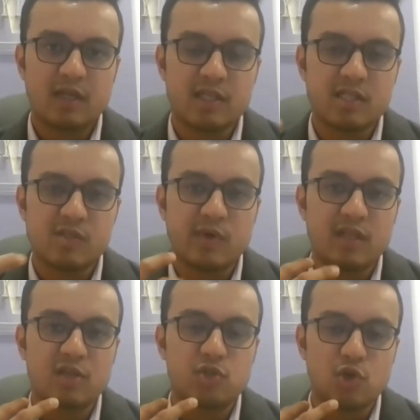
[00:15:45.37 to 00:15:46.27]
cases where
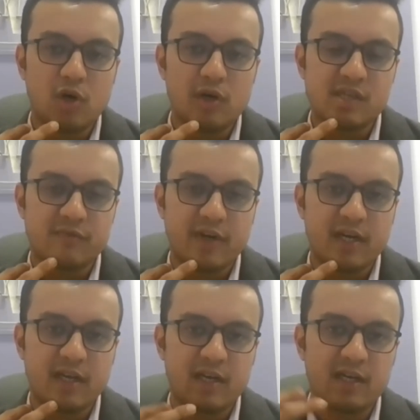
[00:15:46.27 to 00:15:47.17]
the jaw is
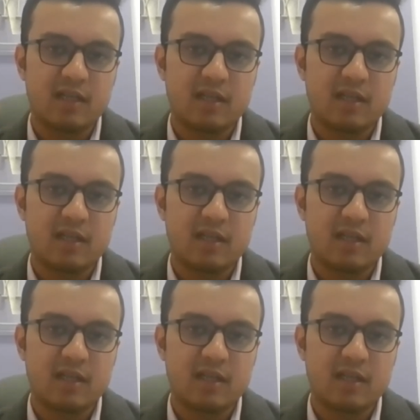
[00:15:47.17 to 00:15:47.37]
affecting it,